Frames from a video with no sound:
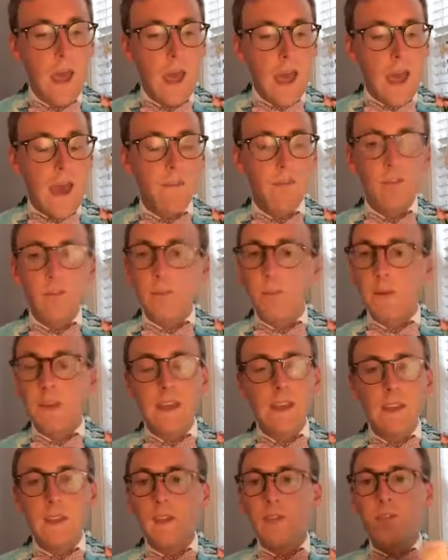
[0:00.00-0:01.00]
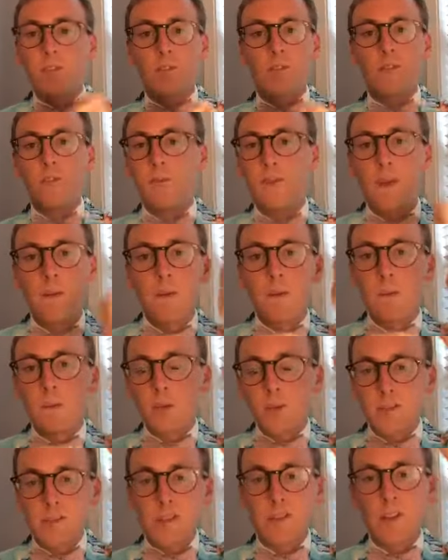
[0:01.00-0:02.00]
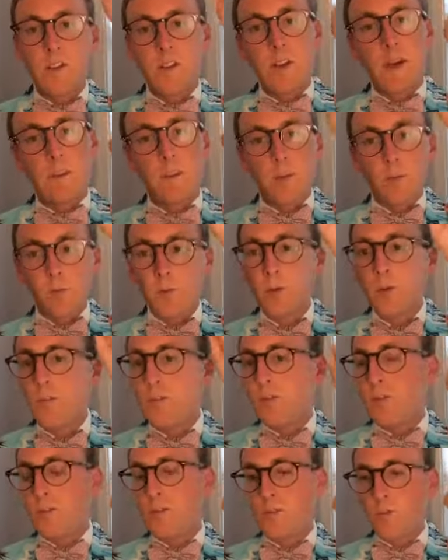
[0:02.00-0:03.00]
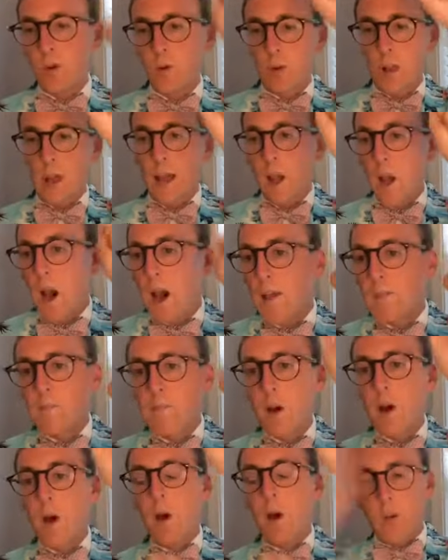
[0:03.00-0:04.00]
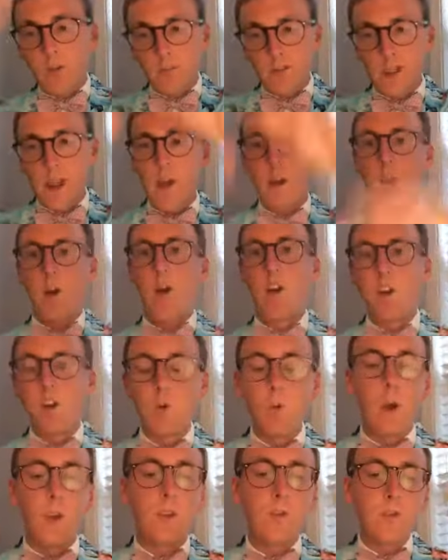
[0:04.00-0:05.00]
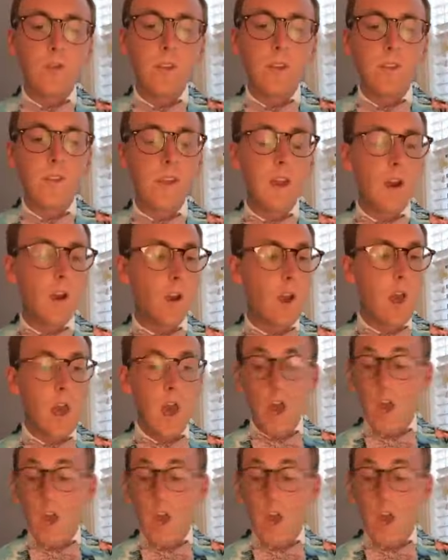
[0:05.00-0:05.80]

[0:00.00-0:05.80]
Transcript: Have some kids or some family members stand on the top of the roofs and throw like cotton balls down on you while you sit there.